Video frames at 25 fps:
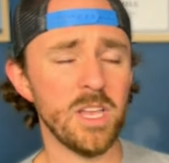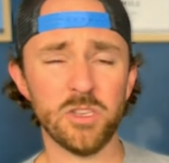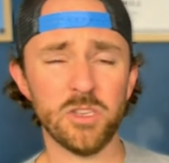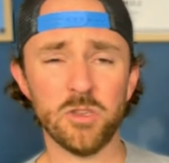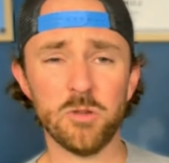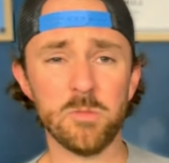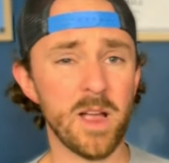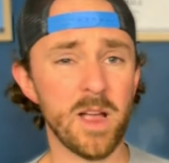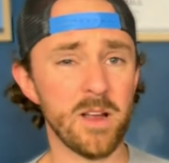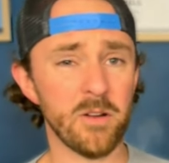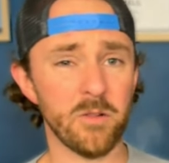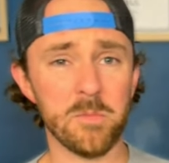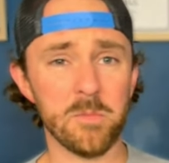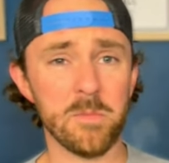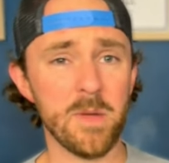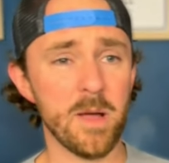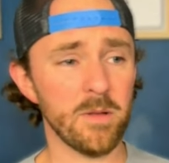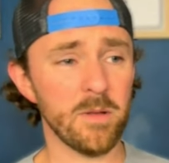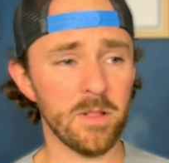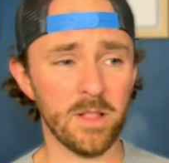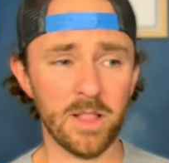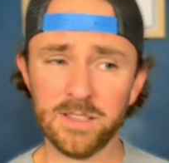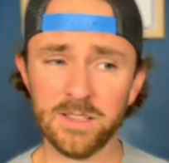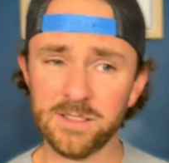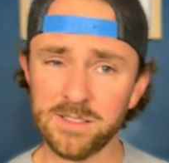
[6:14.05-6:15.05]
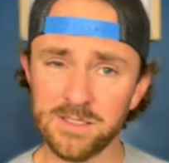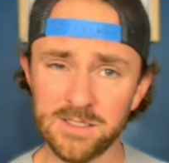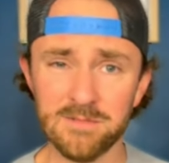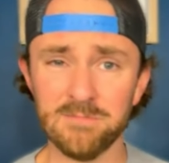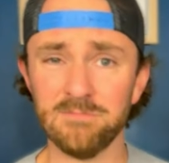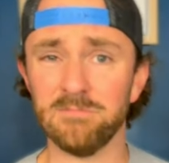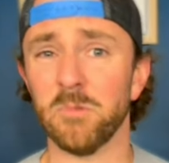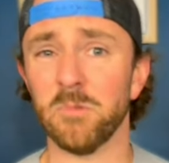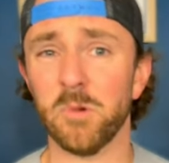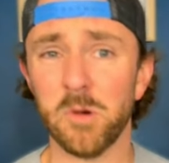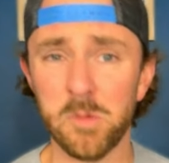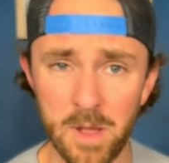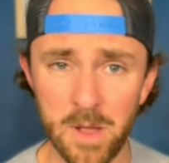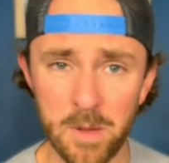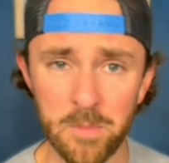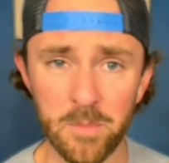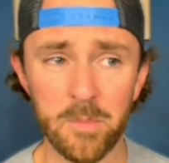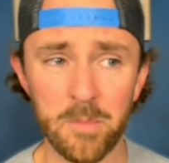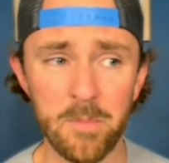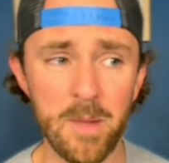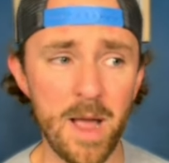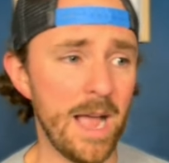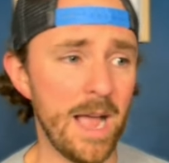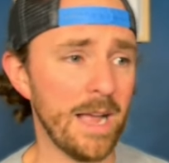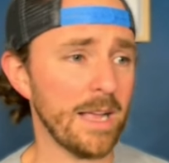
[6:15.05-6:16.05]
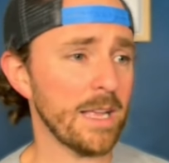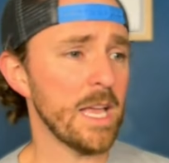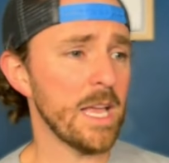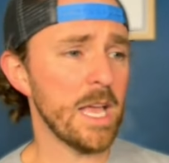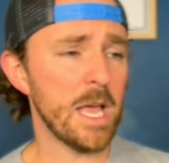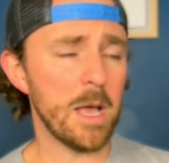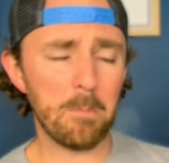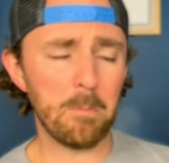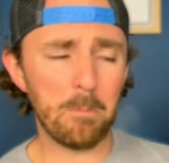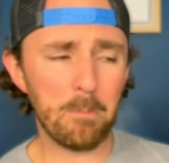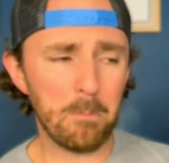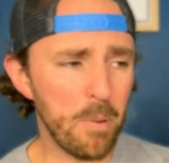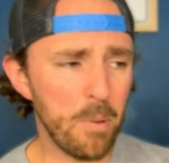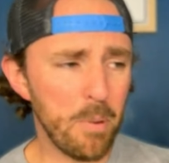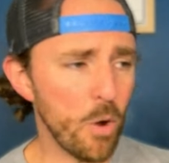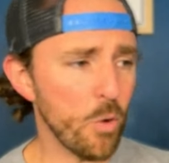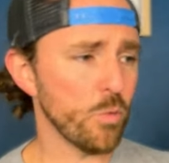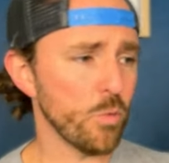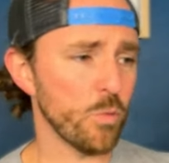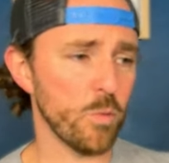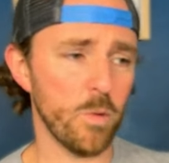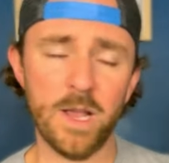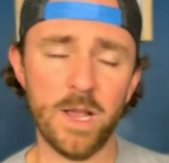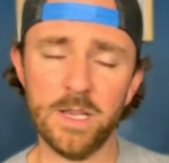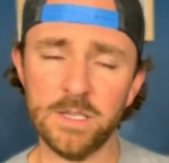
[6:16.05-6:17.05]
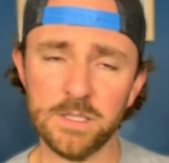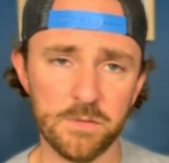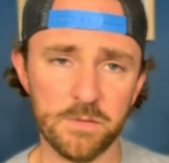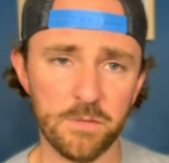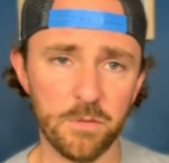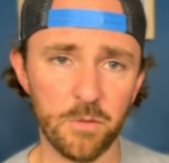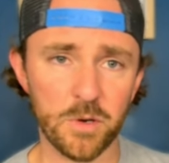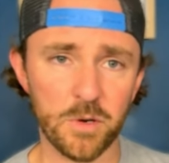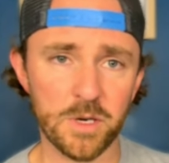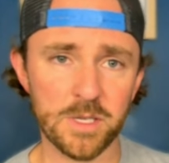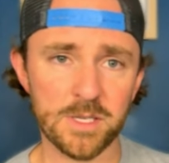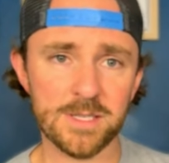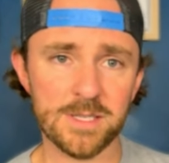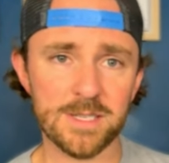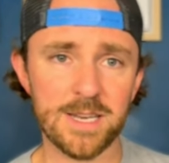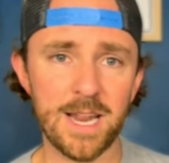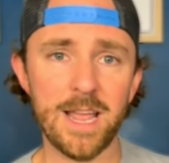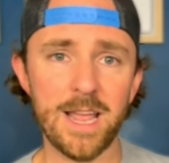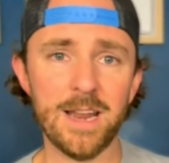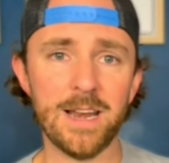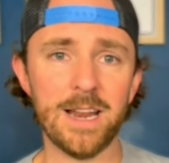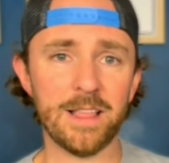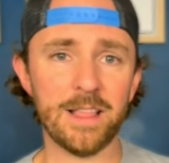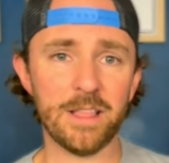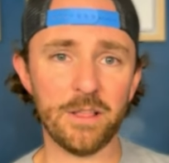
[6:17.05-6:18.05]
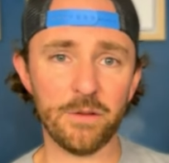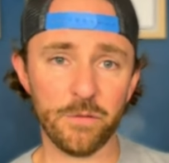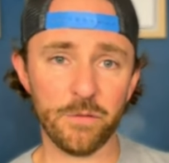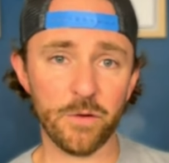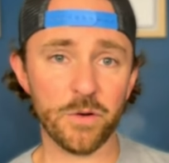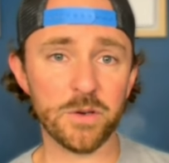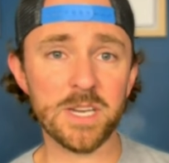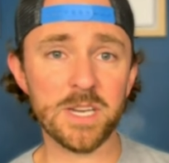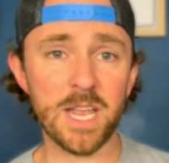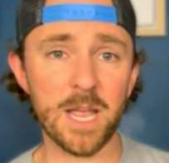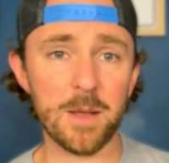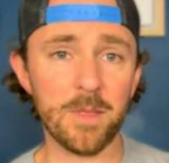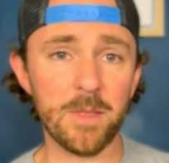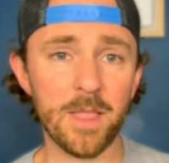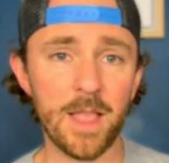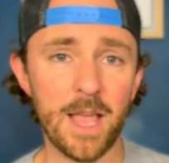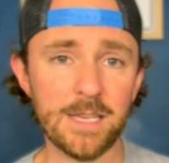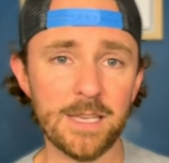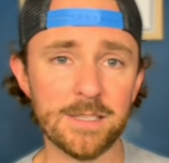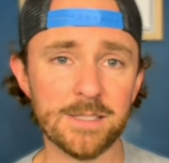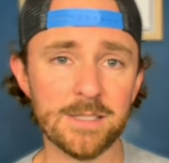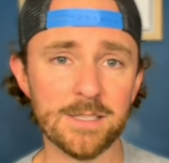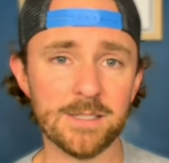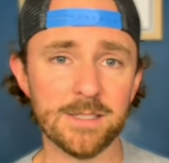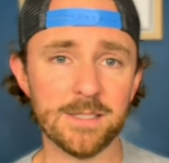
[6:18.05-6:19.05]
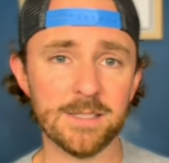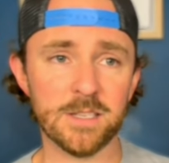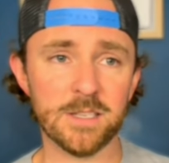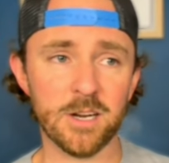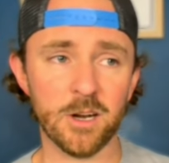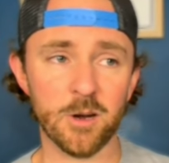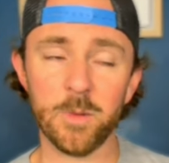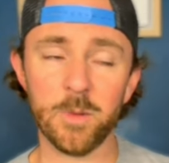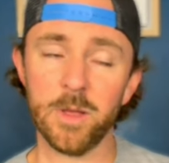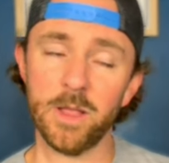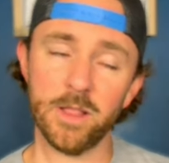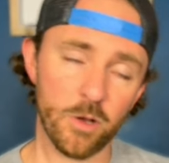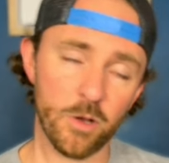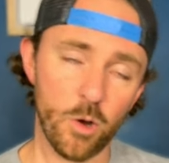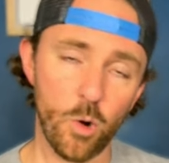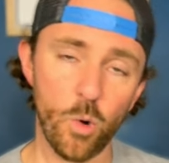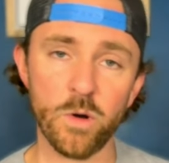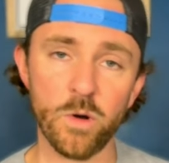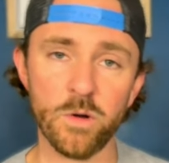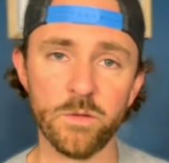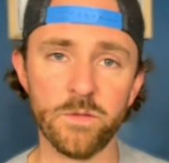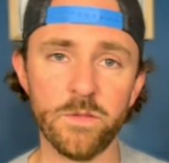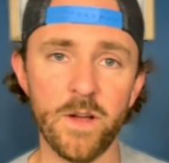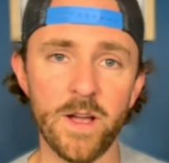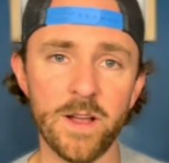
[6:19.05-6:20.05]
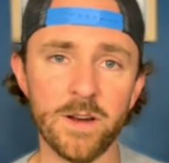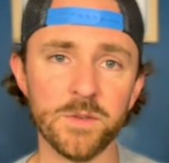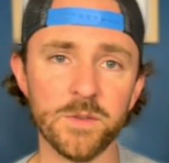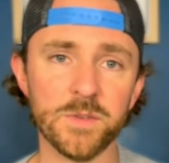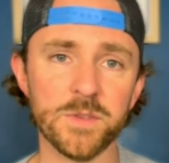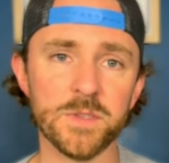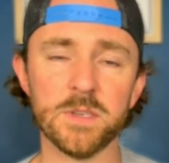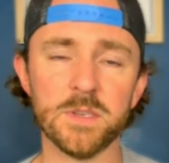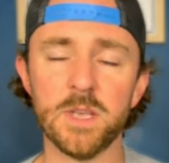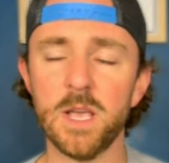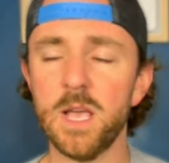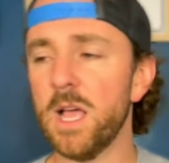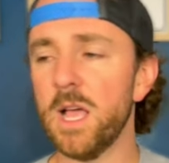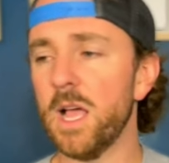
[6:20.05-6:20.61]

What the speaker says: You might remember, let's remember back, boat raced Florida State in the first game of the ACC tournament in the quarterfinals,